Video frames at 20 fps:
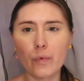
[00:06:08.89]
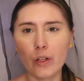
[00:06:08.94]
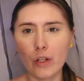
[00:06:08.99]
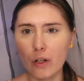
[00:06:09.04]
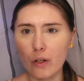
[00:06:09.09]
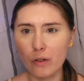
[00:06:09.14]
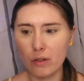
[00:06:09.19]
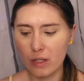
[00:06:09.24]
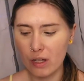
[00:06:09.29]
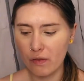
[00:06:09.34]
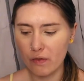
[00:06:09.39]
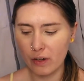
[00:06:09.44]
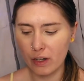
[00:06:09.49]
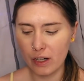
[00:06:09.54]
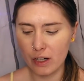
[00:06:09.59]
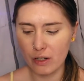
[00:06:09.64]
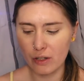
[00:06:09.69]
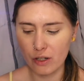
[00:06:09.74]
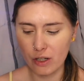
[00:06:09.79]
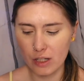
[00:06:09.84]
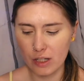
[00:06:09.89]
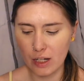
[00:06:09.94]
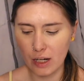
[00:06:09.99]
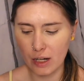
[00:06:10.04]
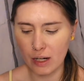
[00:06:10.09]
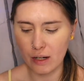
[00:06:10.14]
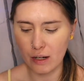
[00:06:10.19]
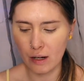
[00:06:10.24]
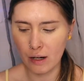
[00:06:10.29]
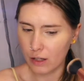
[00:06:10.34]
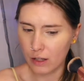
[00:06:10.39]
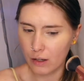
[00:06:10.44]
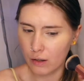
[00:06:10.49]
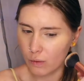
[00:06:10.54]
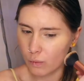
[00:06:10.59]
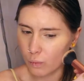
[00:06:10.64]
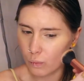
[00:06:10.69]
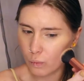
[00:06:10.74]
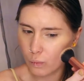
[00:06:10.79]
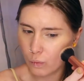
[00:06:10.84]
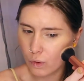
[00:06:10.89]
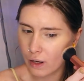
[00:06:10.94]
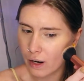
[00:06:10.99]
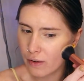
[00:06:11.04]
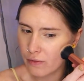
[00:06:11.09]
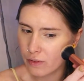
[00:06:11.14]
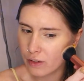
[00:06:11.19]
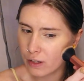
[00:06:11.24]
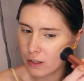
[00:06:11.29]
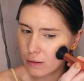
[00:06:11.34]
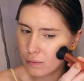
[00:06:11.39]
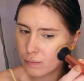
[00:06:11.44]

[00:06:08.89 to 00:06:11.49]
you don't seem very interested, you know, whatever.